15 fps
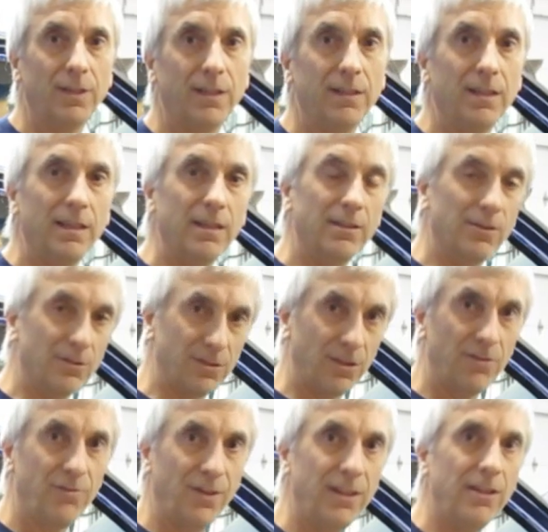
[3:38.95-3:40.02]
in those
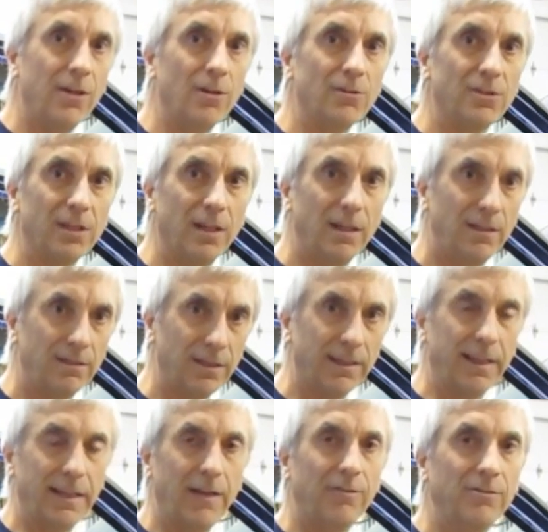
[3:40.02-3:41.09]
other videos that I'll
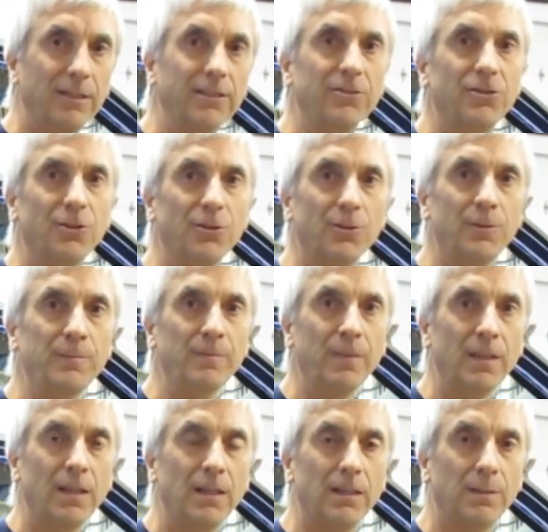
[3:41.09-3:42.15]
again have a link to,
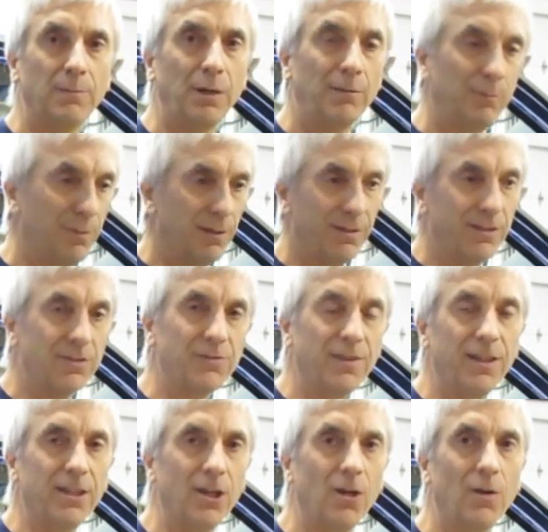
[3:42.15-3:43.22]
probably on this
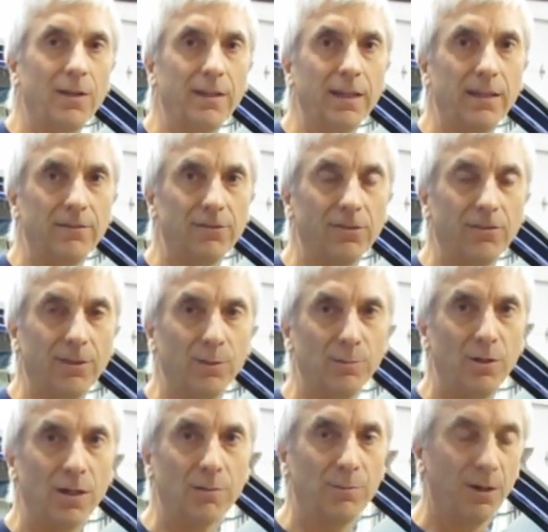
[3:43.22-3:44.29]
video and certainly on the
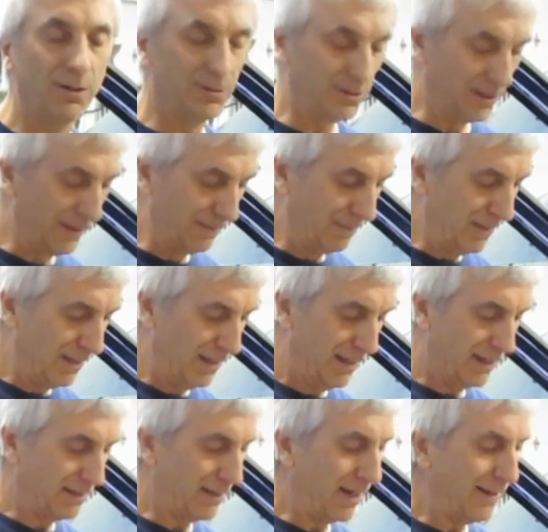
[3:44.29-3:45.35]
blog post,
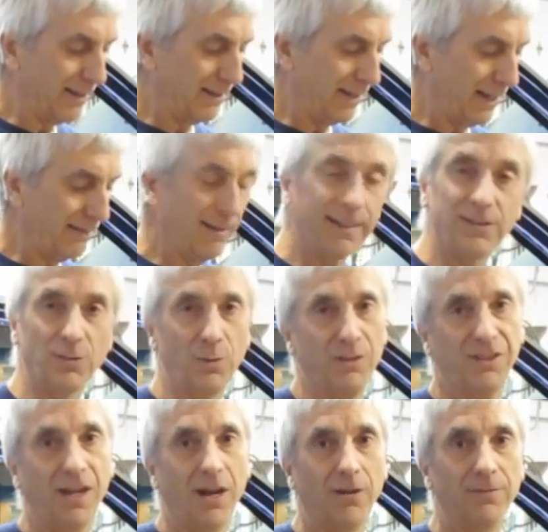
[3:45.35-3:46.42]
is how to get the headlight
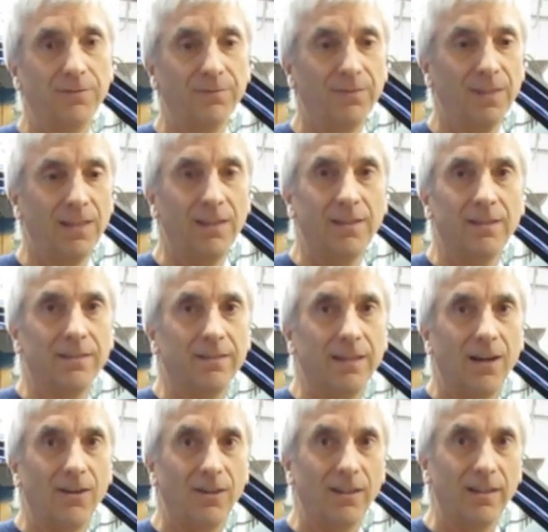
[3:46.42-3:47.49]
switch out.
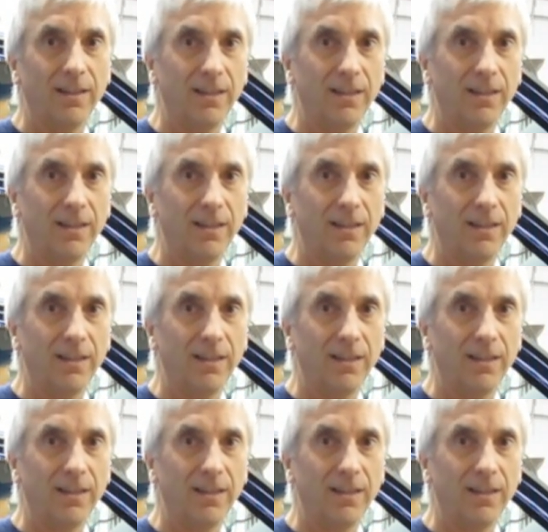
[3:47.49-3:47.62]
Now,